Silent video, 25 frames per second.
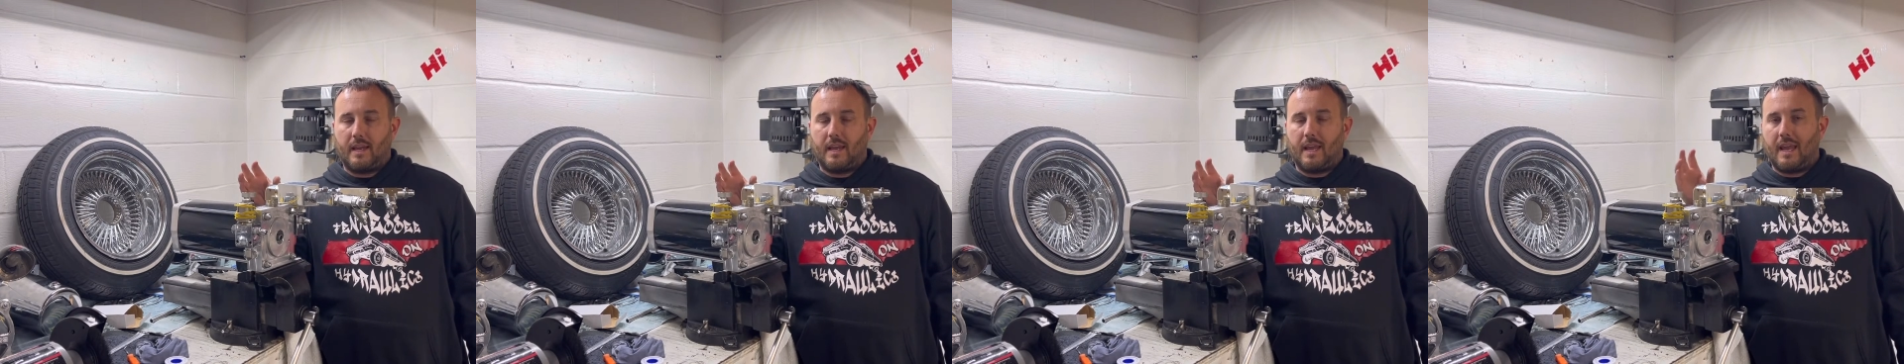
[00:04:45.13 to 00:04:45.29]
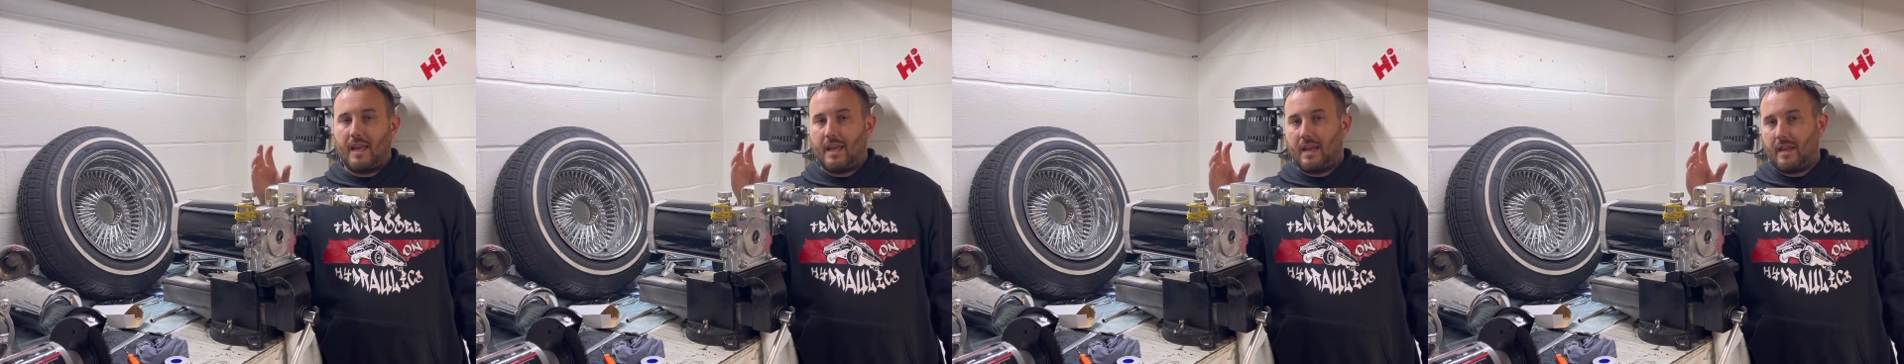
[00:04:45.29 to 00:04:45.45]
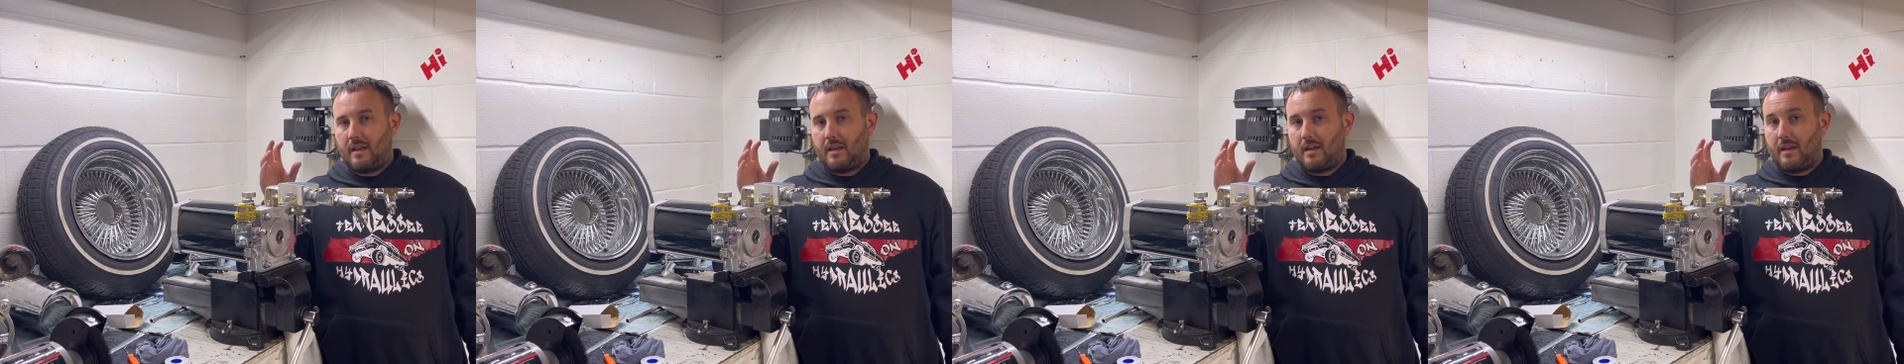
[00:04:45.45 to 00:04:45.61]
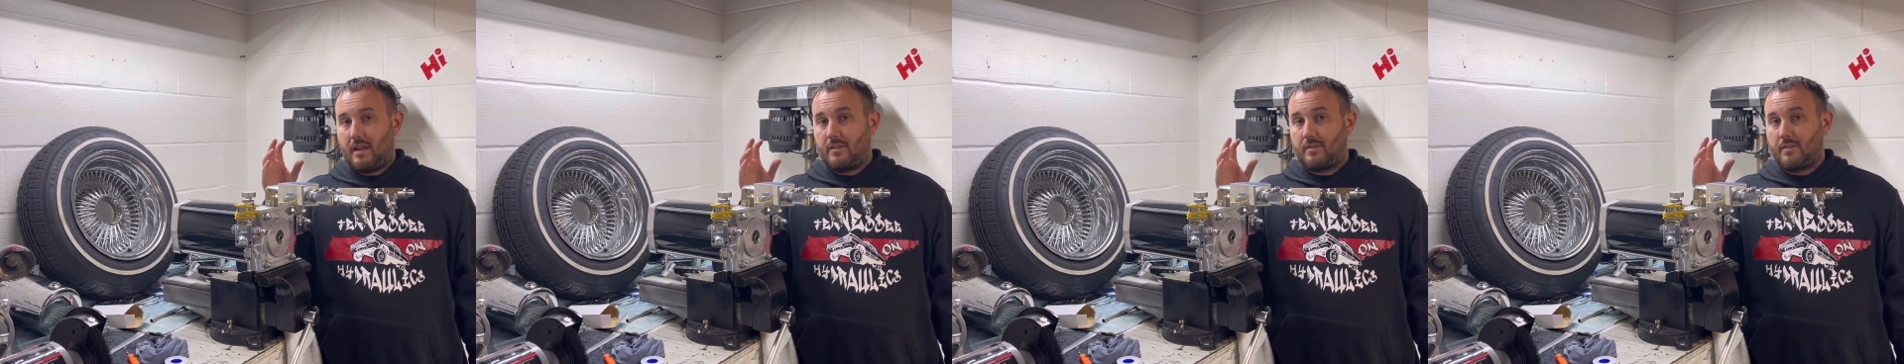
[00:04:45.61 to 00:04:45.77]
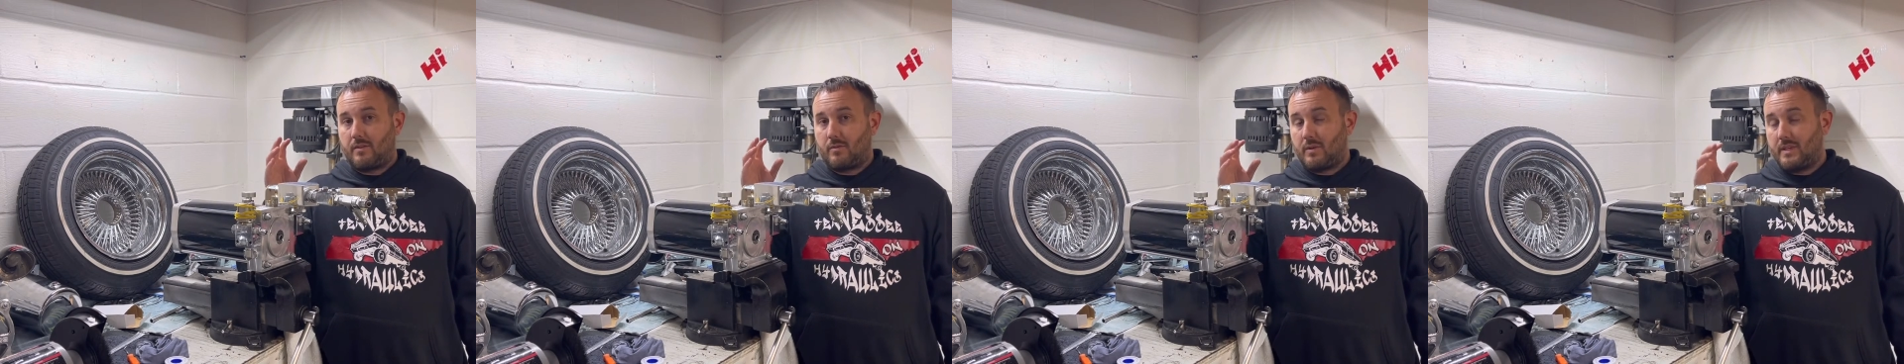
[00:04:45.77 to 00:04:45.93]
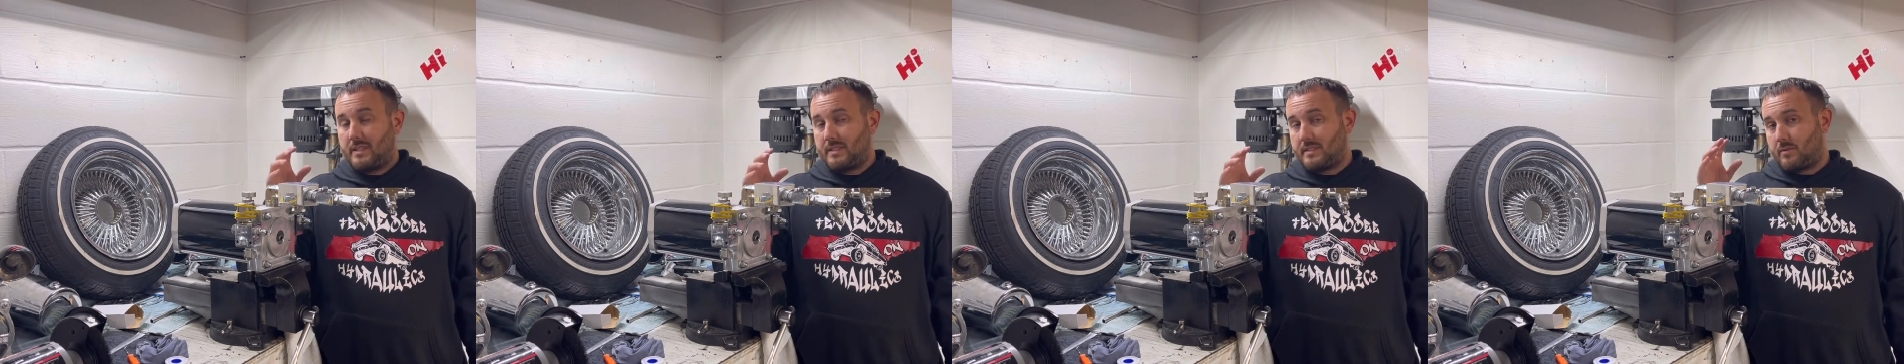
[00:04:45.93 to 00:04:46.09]
And the
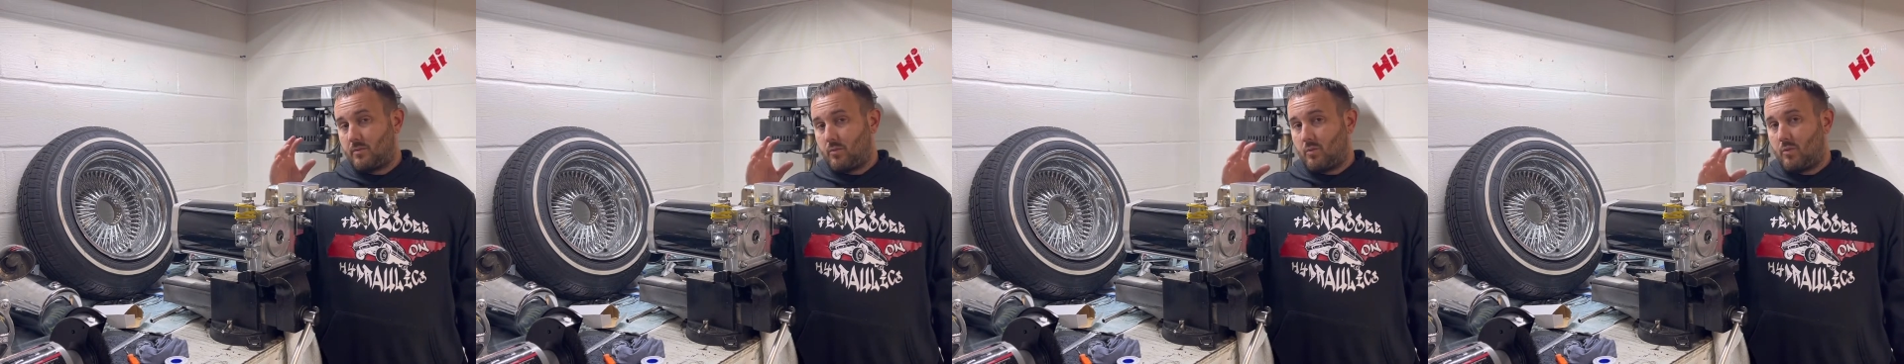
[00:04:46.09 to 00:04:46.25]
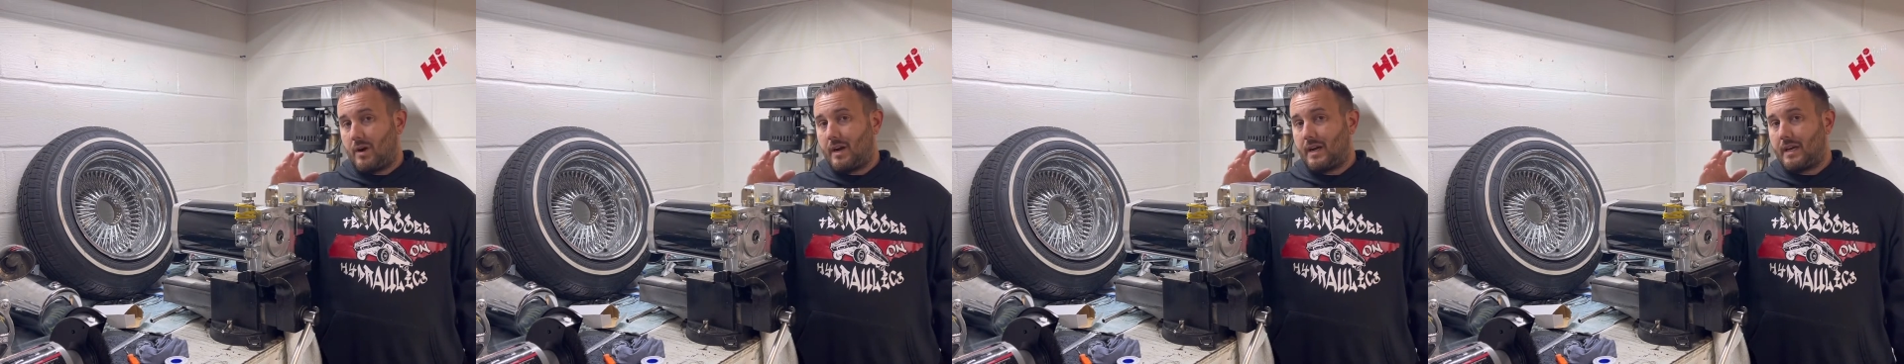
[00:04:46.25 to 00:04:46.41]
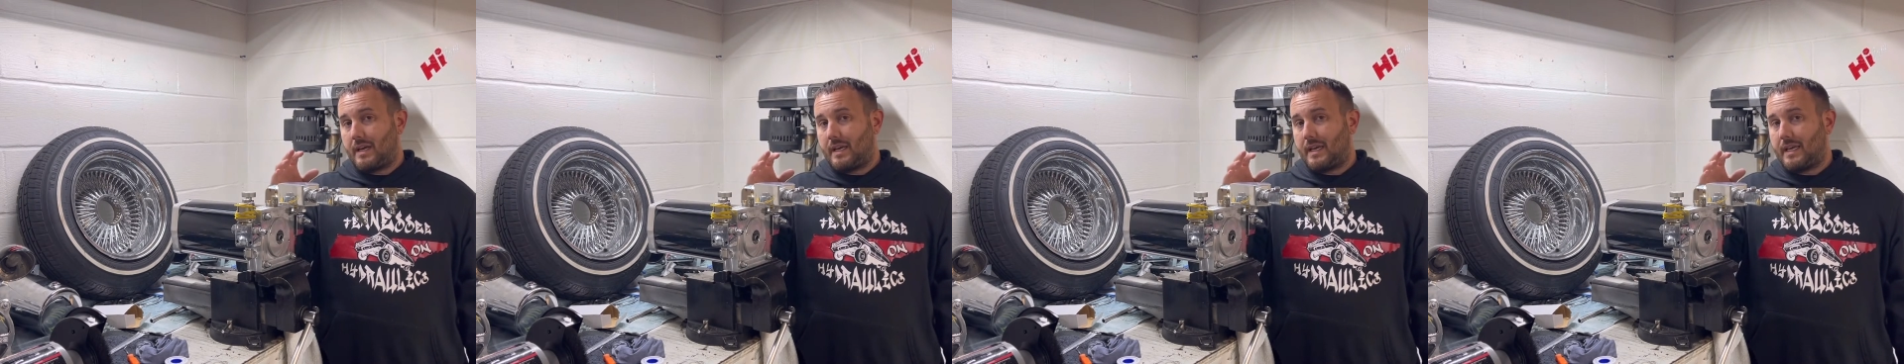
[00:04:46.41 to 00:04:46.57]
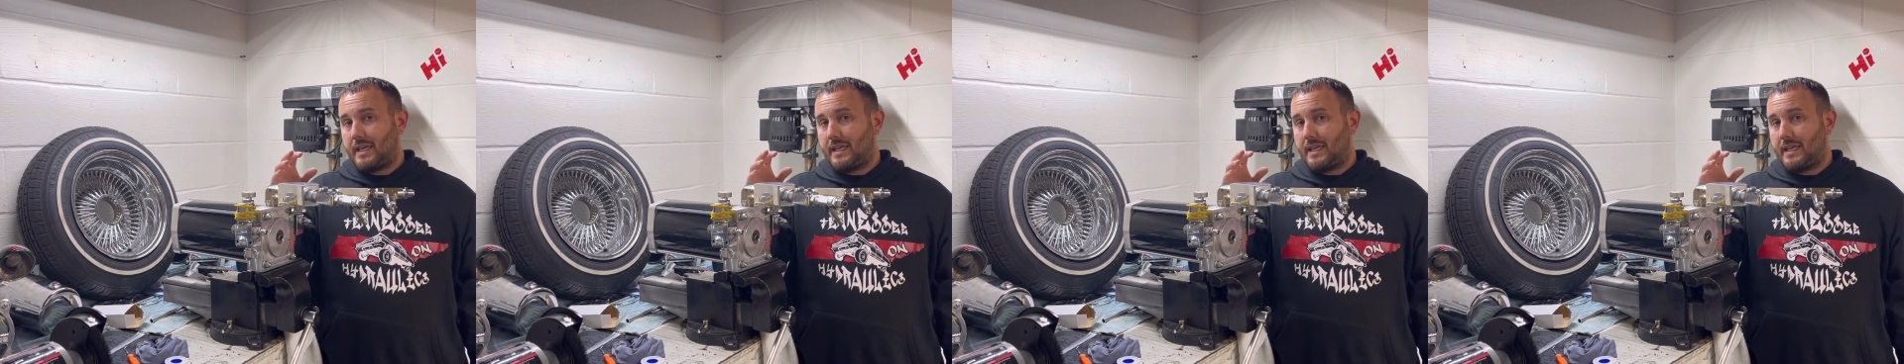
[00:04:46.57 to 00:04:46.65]
reason why